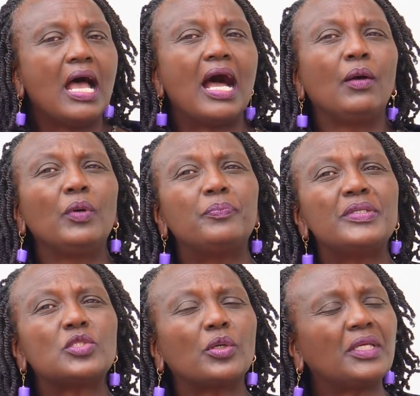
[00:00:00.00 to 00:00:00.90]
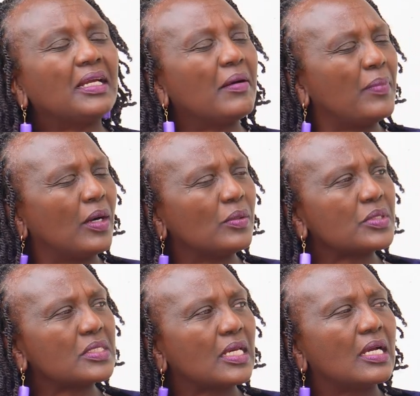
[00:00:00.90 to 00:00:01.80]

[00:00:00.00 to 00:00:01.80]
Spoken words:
I will be talking about